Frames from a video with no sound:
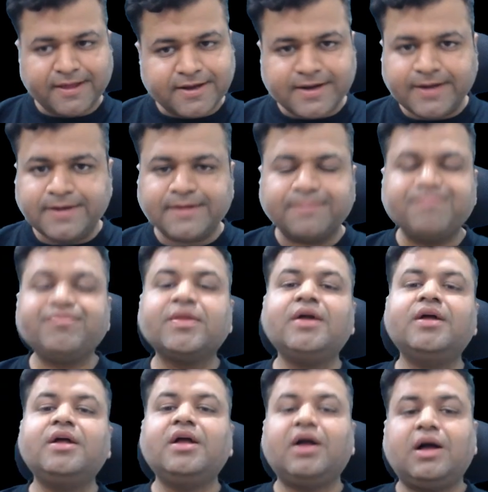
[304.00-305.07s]
right?
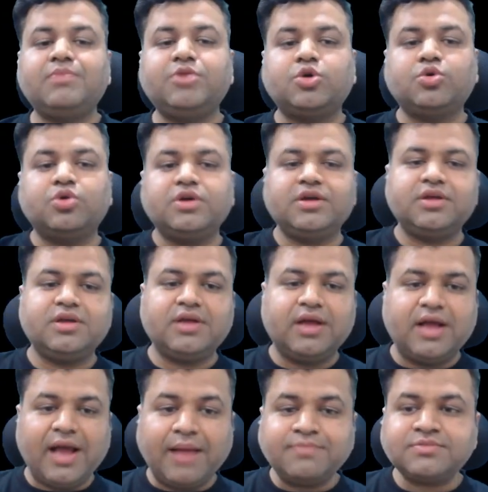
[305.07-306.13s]
Ab dekho,
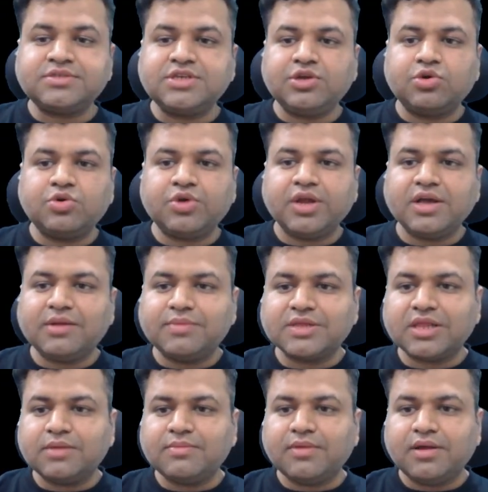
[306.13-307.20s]
M0 hone ka
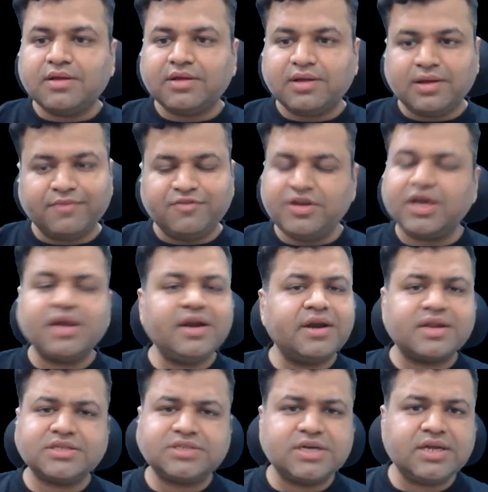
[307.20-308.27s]
matlab, we are
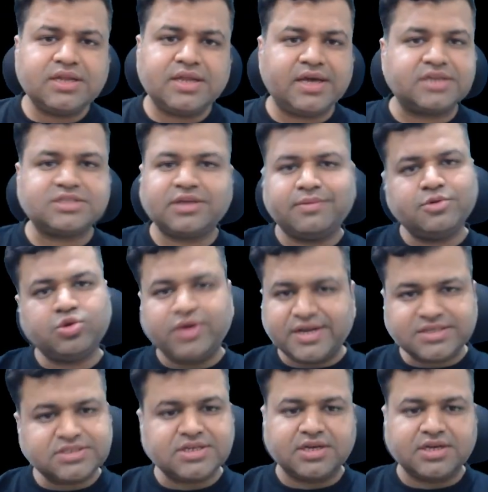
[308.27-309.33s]
interested in X, hame to
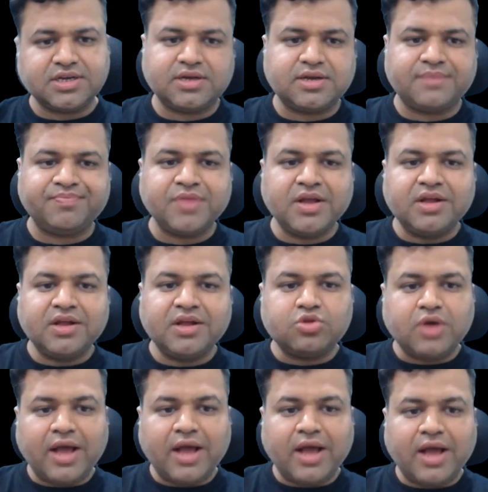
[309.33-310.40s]
X chahiye na. So
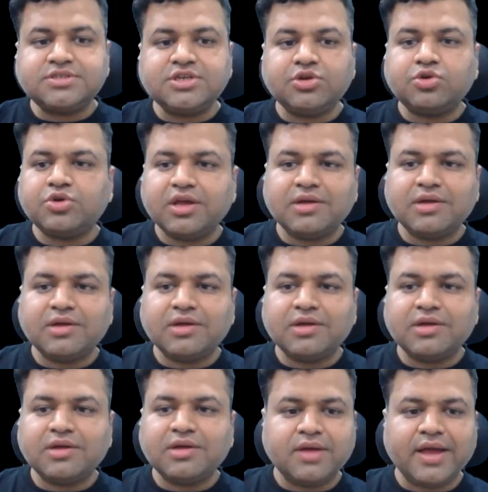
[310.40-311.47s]
M0 hone ka
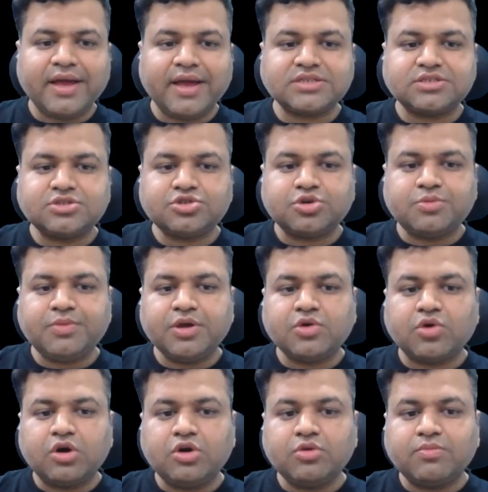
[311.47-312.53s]
matlab, X should be
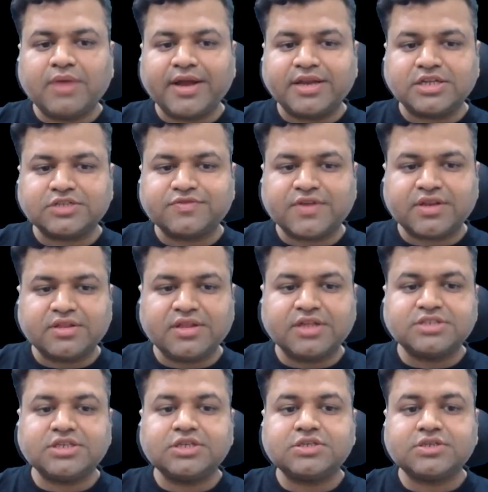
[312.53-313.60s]
equal to minus 1.
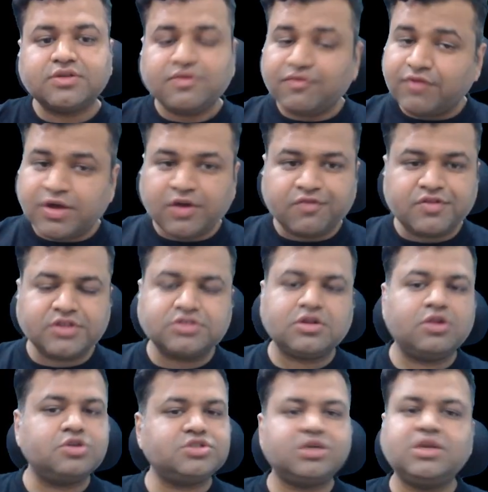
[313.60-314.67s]
This is one of the
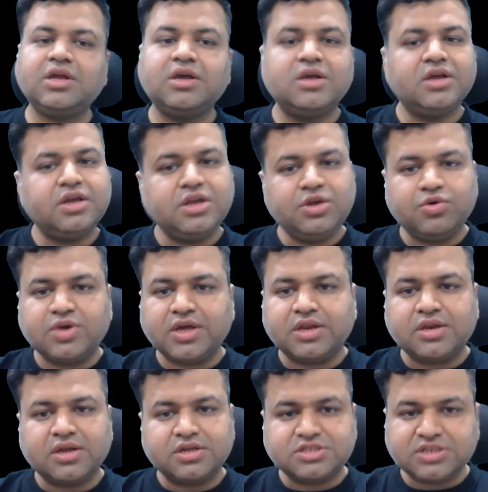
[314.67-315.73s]
solution. You
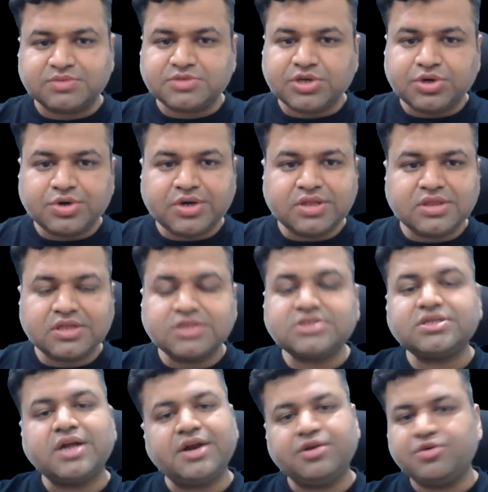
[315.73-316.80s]
can substitute in
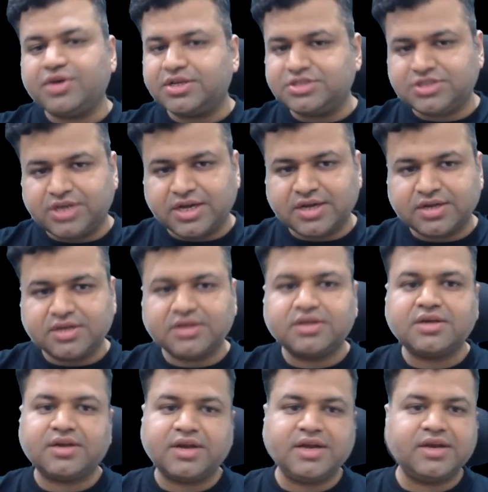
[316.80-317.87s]
this and you can check,
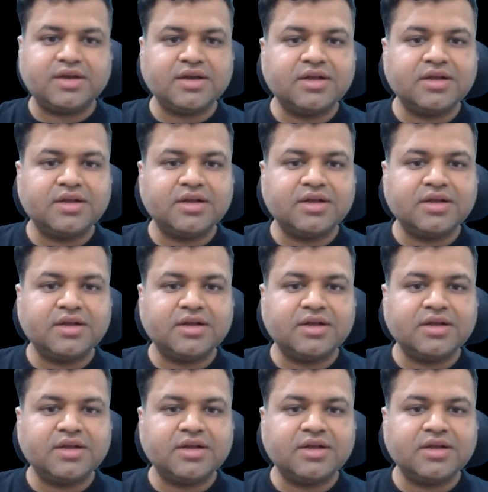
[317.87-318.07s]
right?